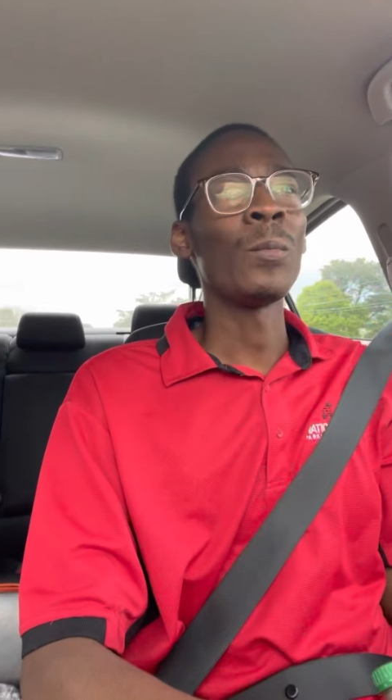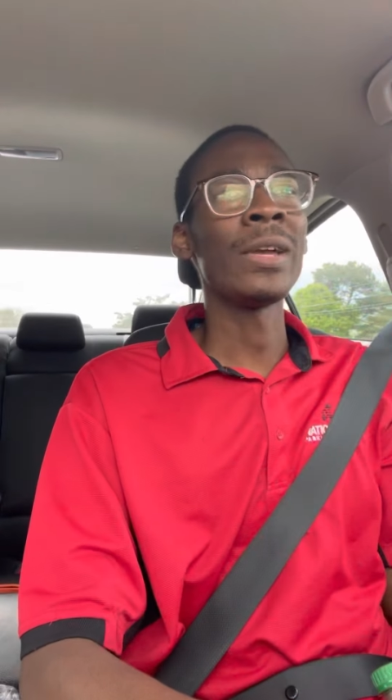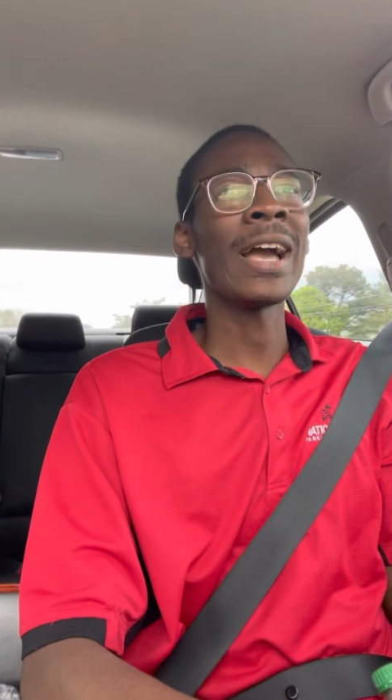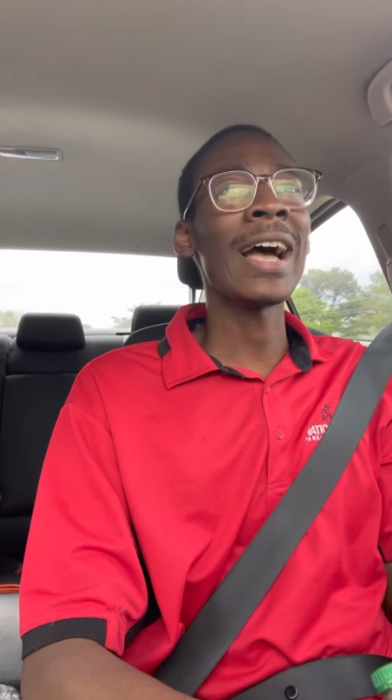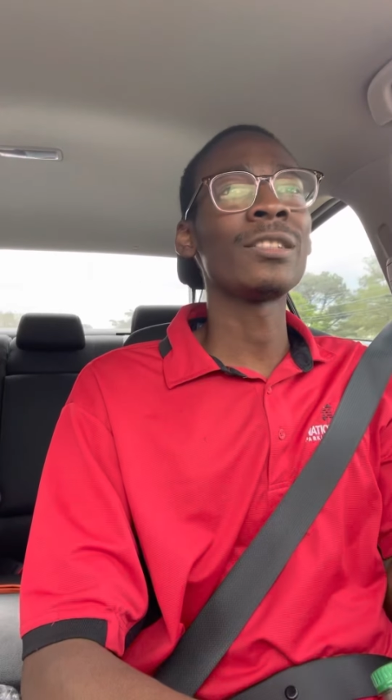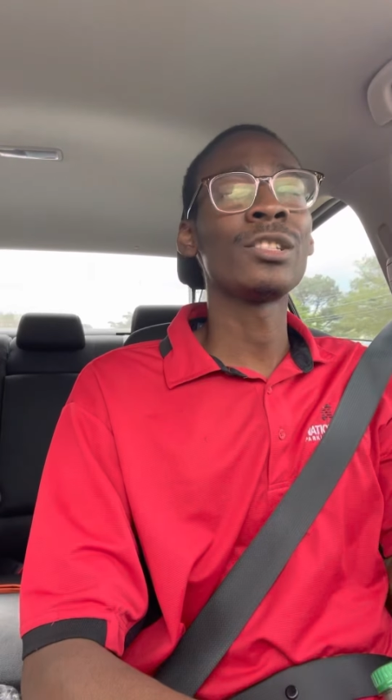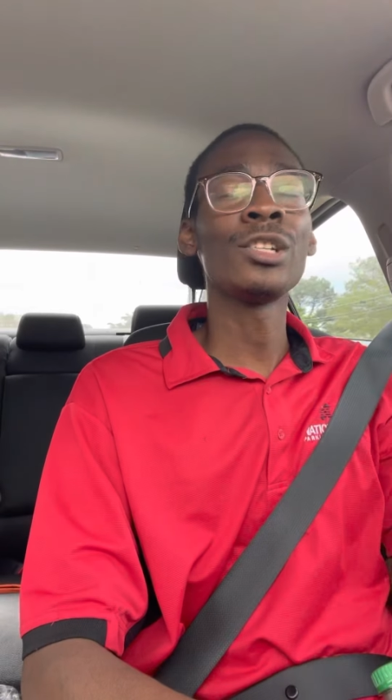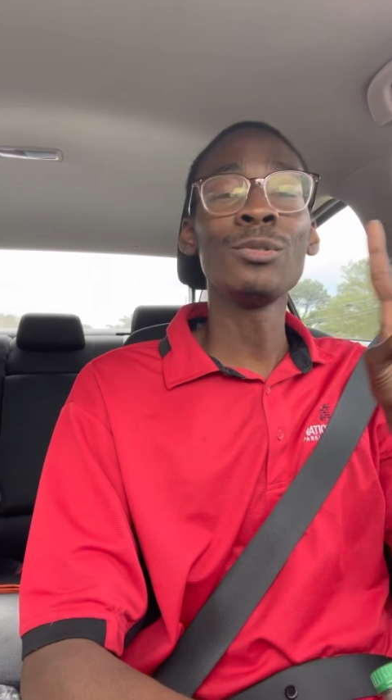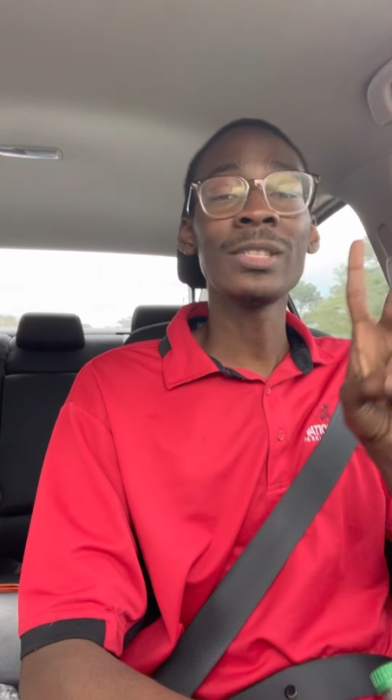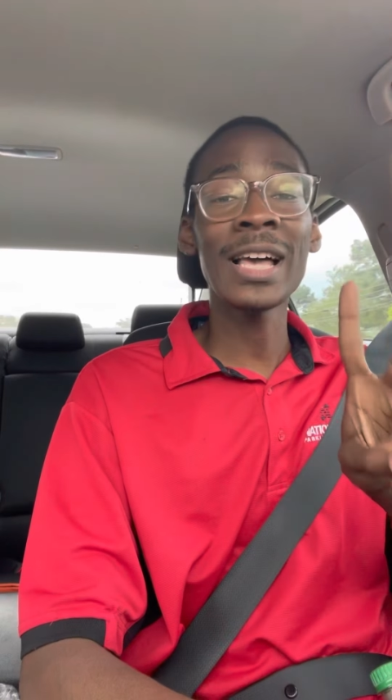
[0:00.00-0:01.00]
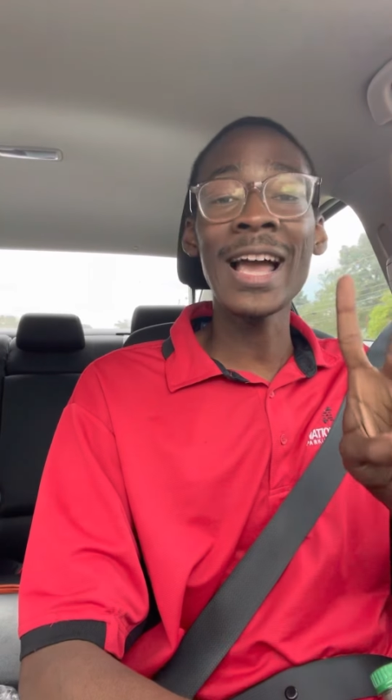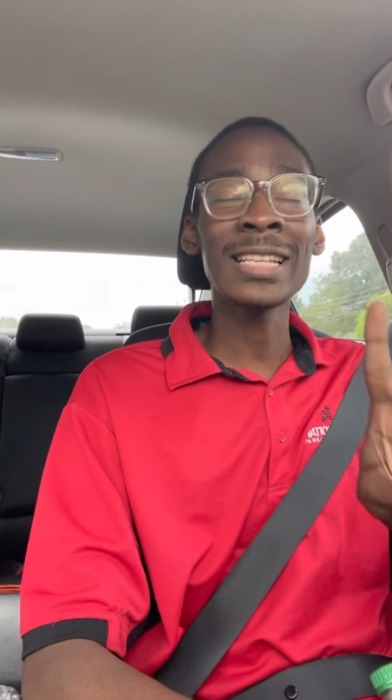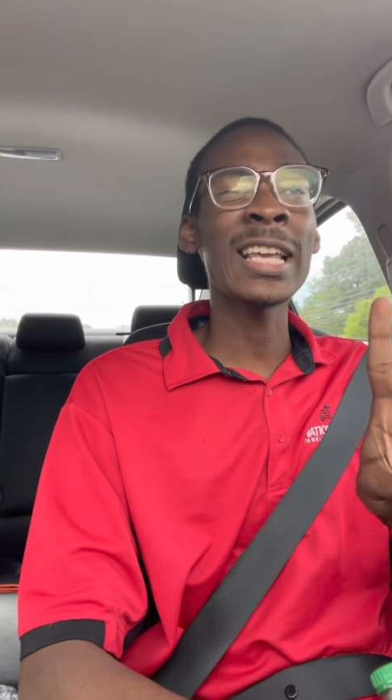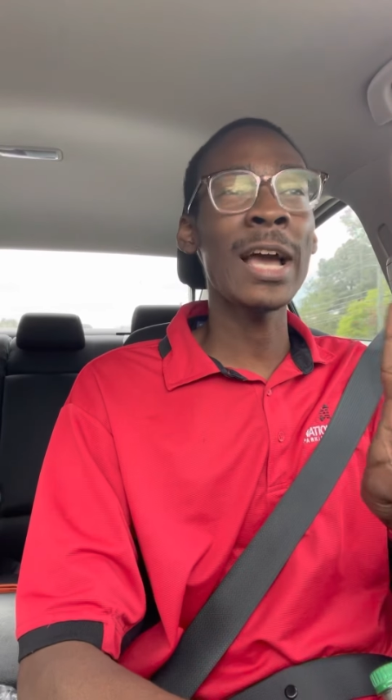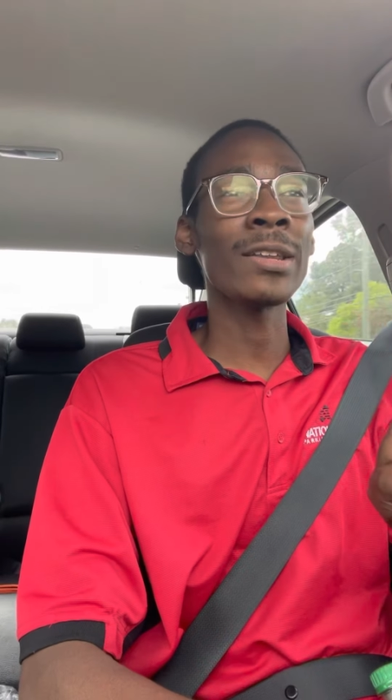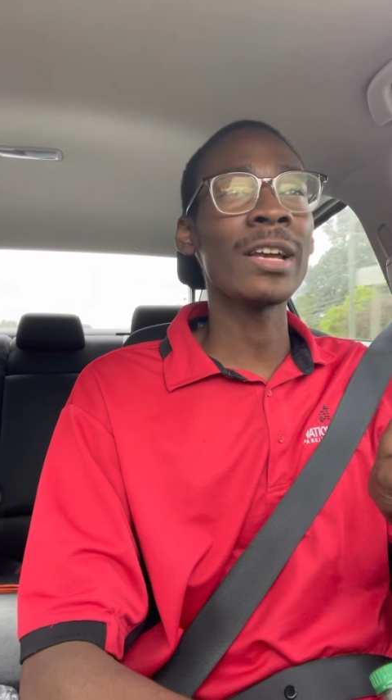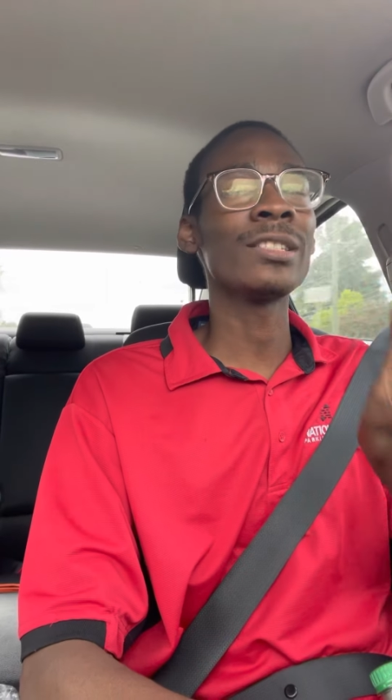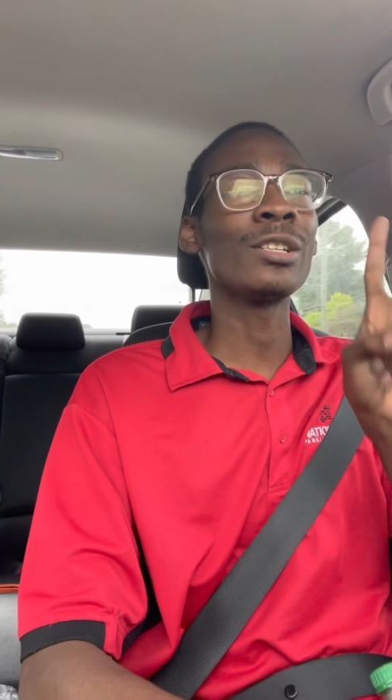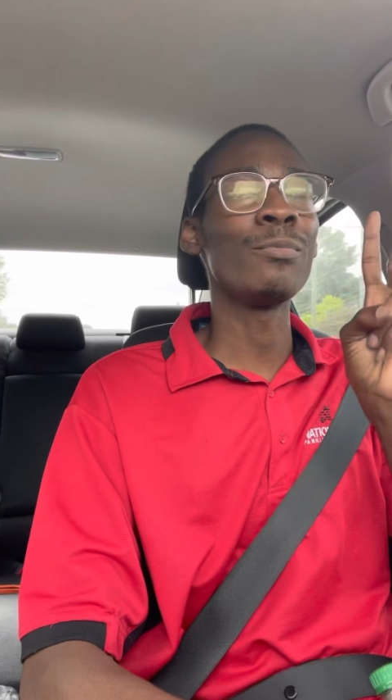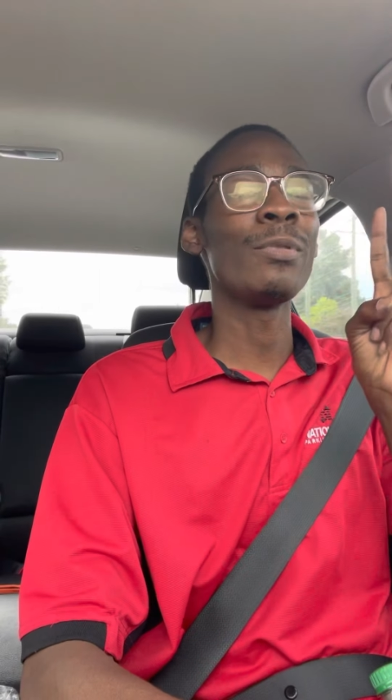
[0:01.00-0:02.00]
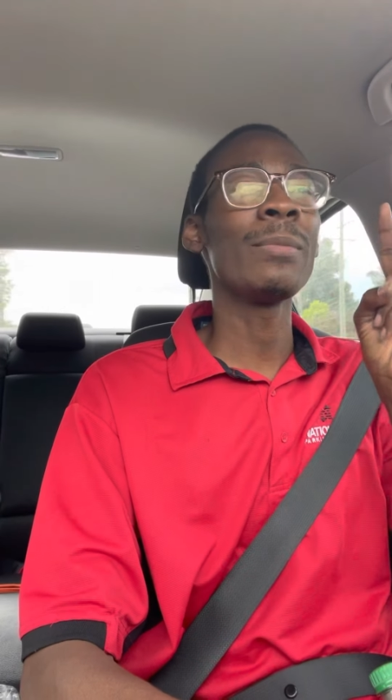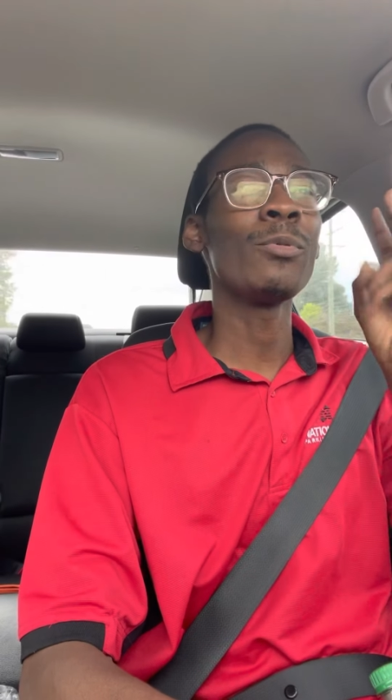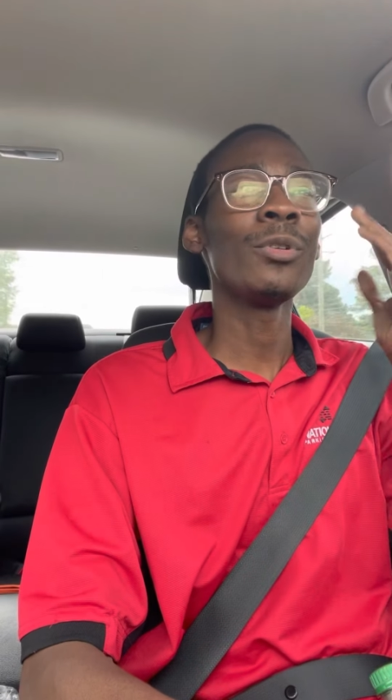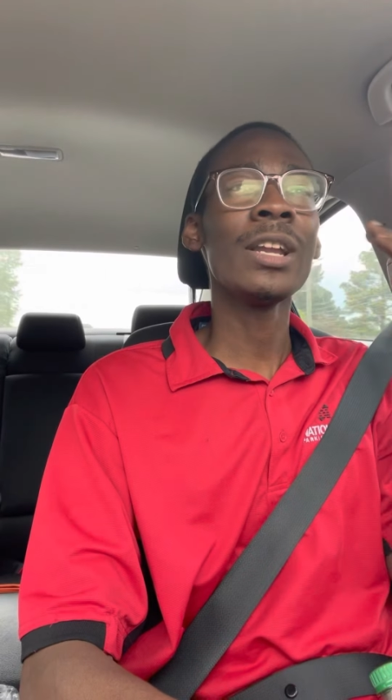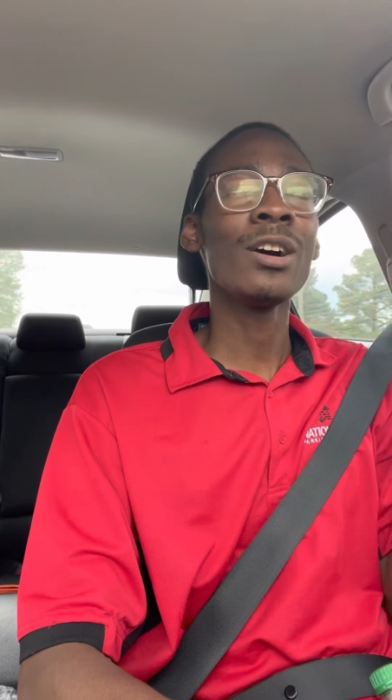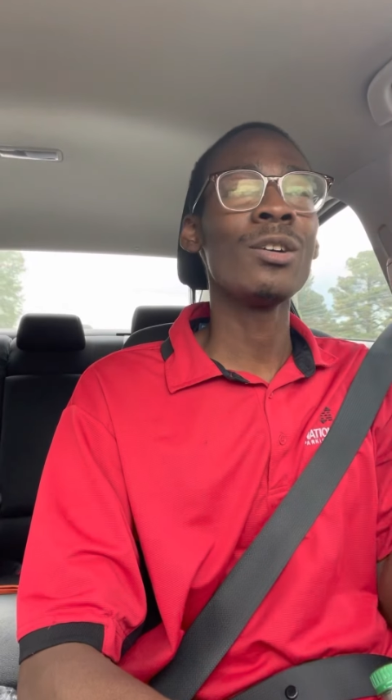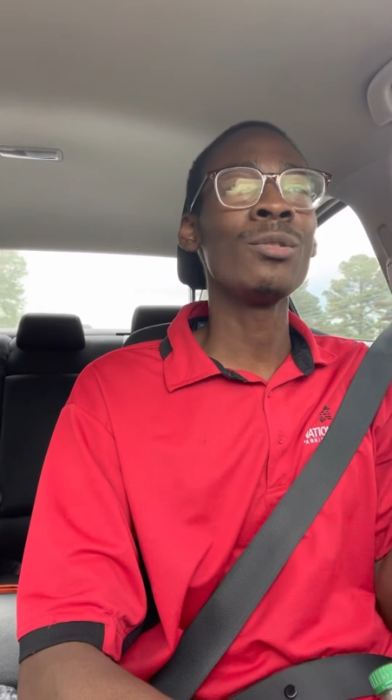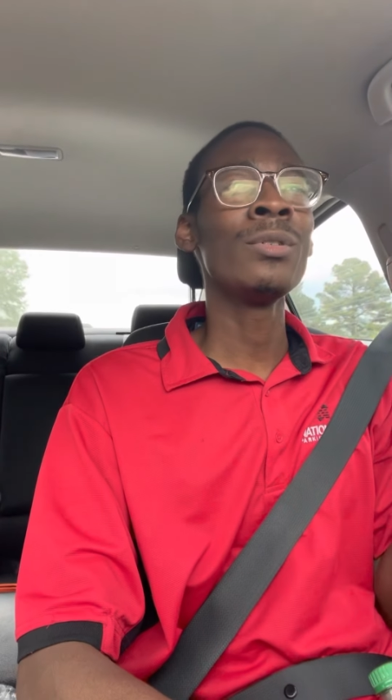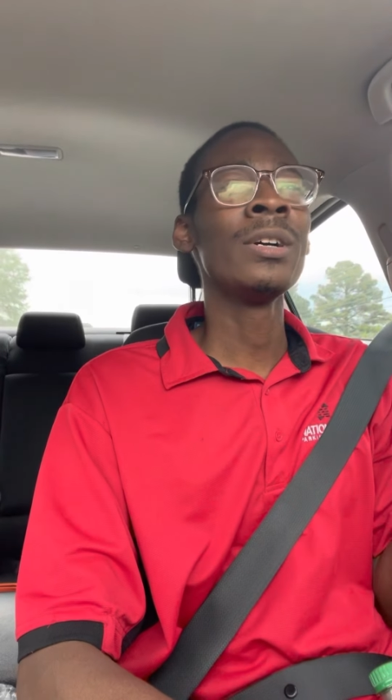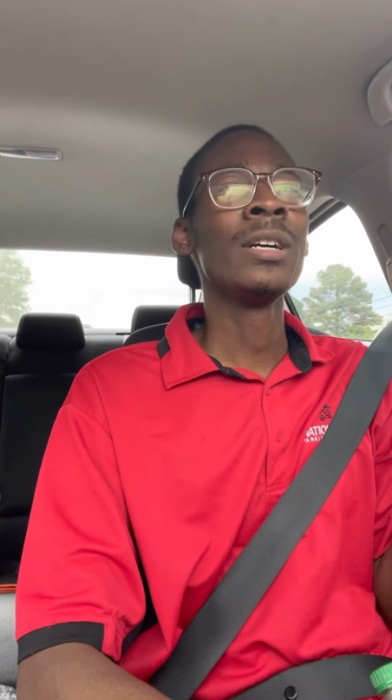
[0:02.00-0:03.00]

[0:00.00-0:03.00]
We got two signs out there so people will know.